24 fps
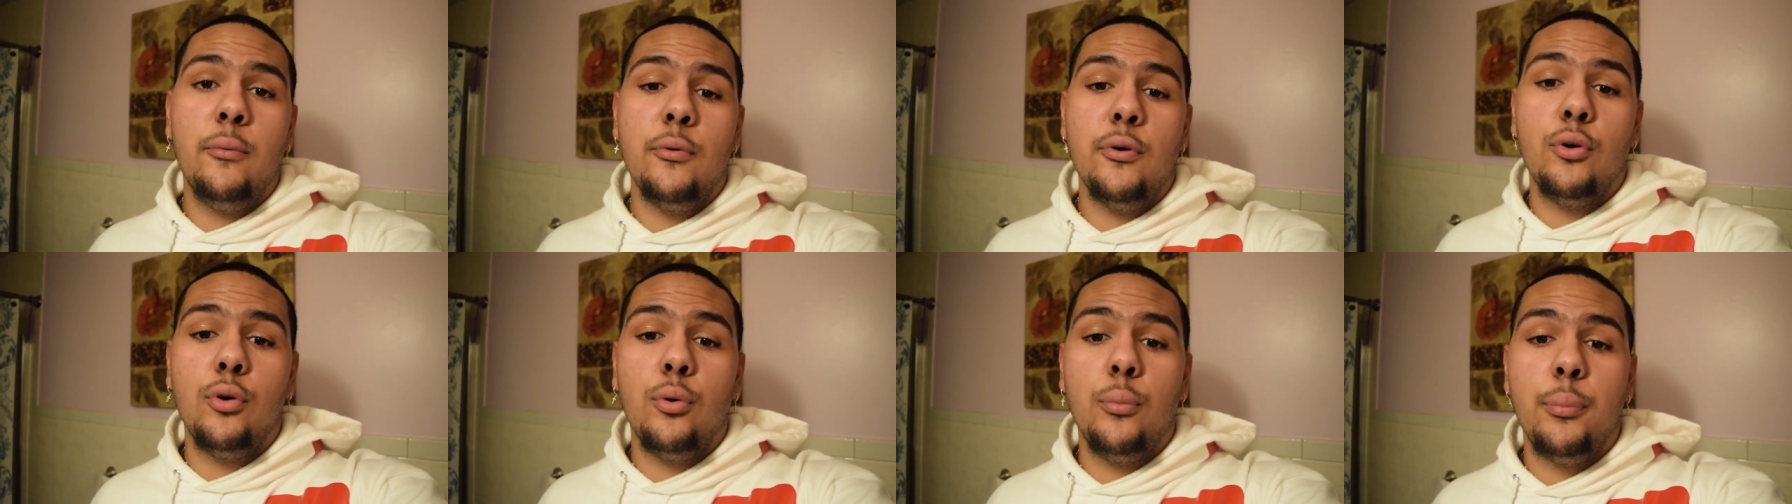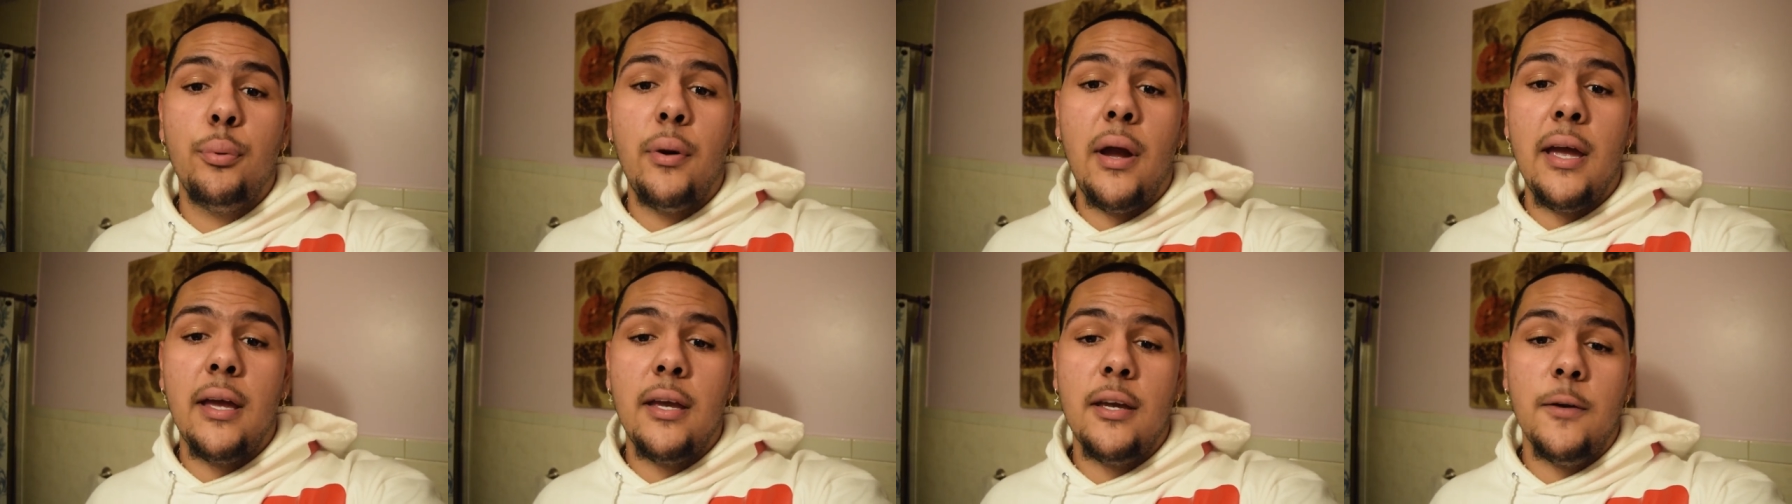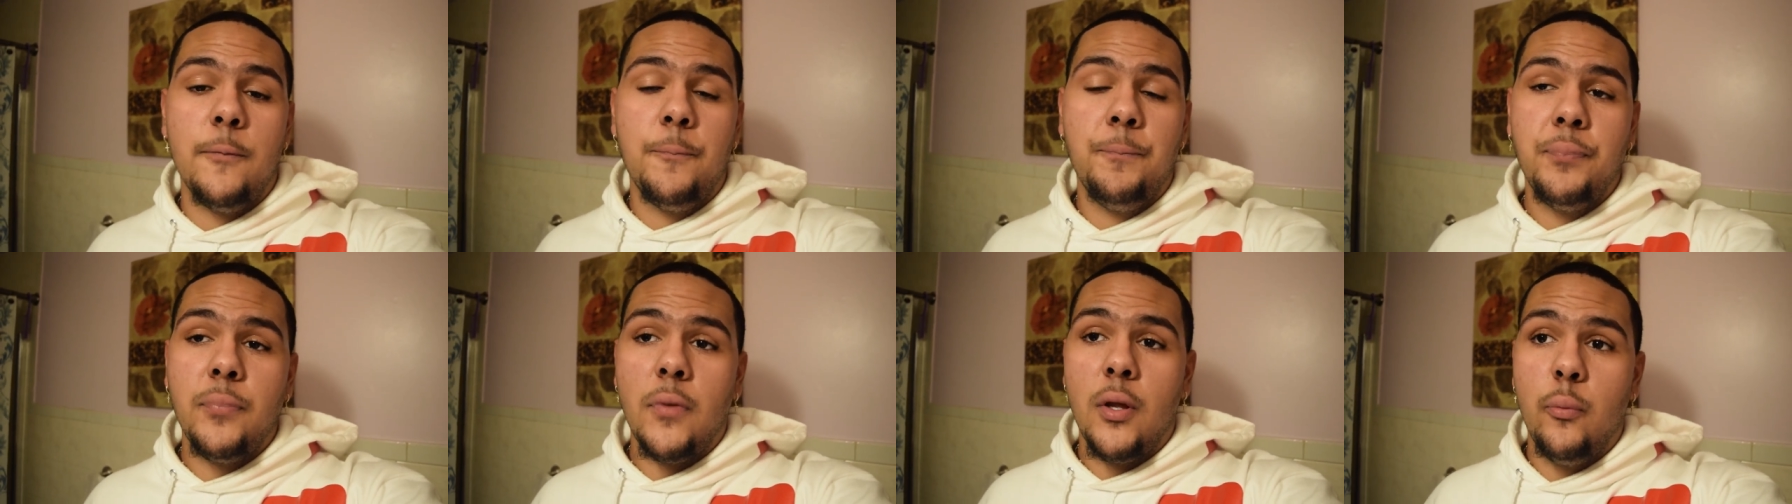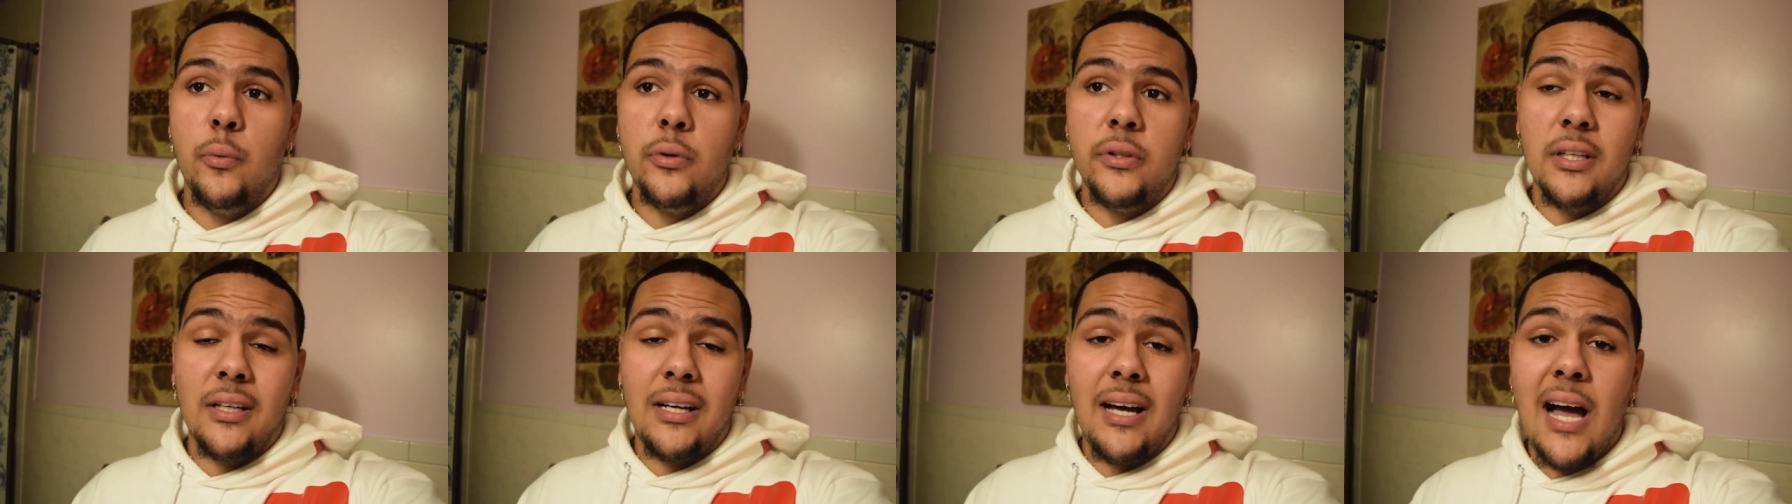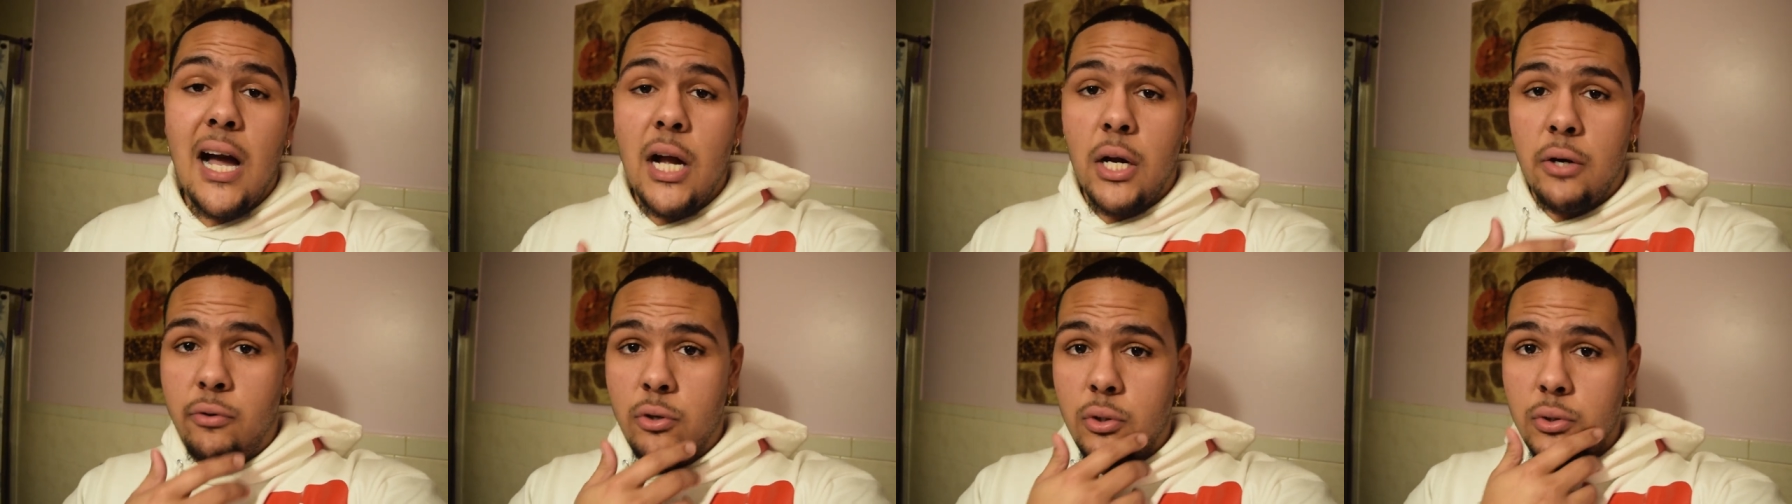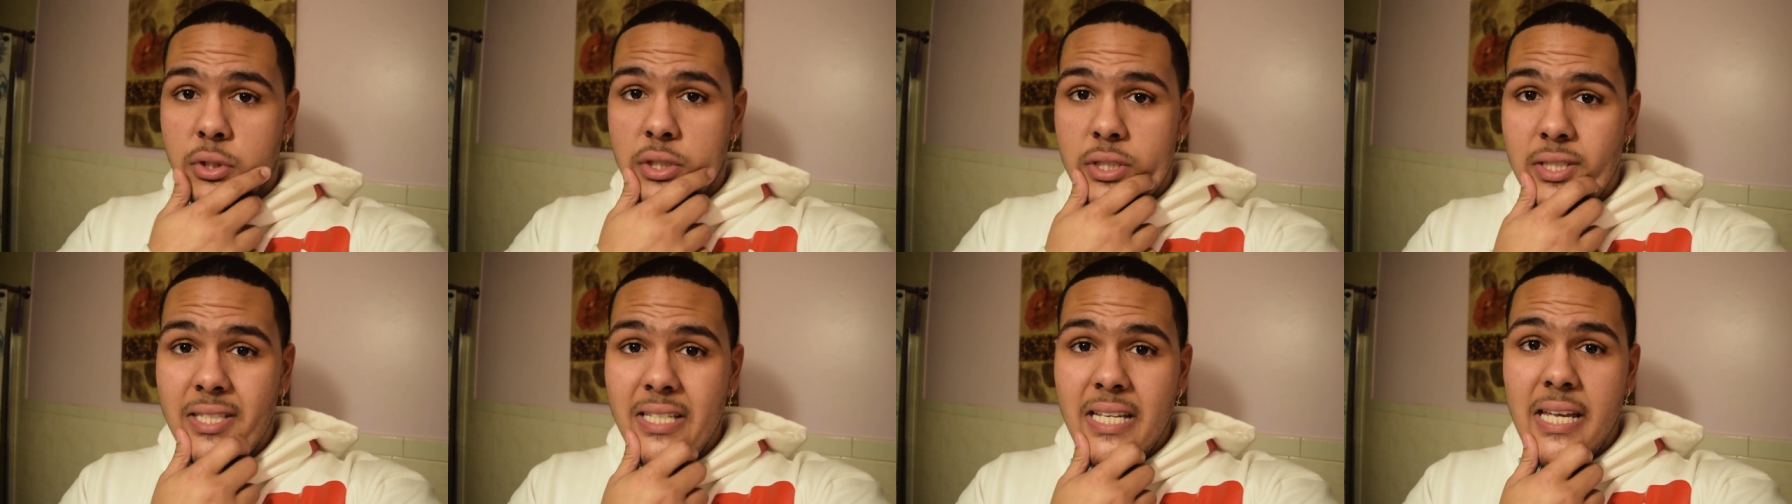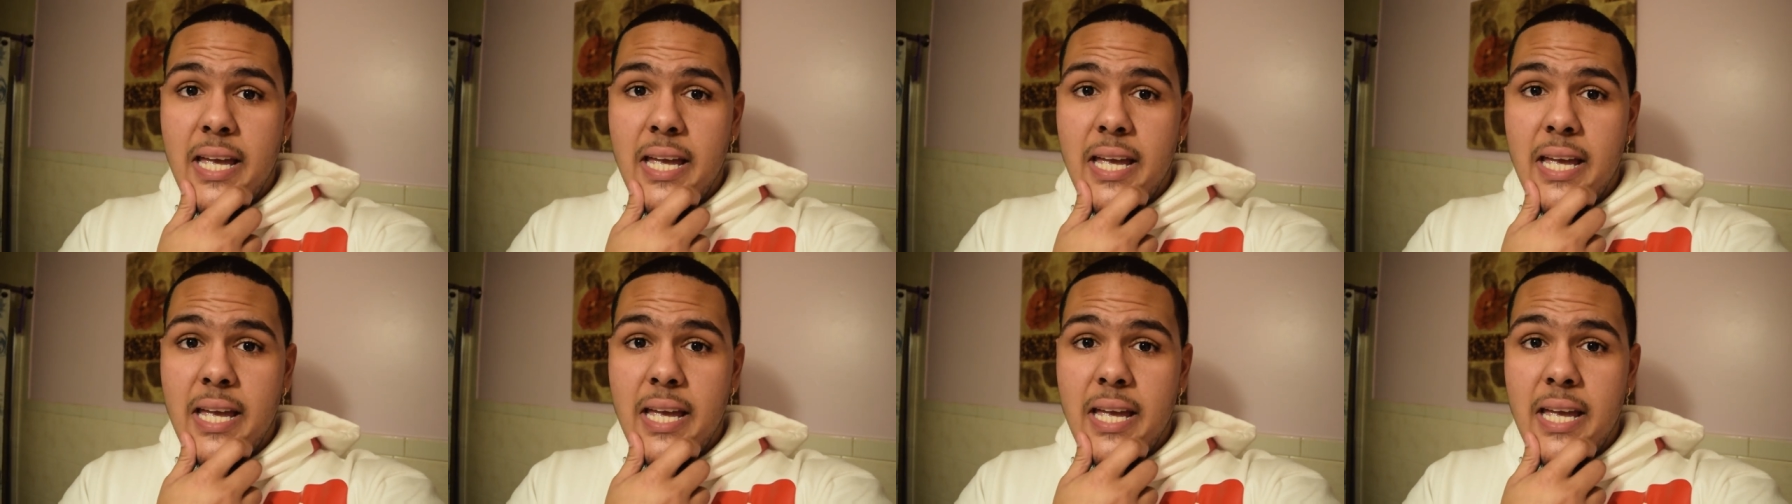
we're gonna prank him with the cockroaches.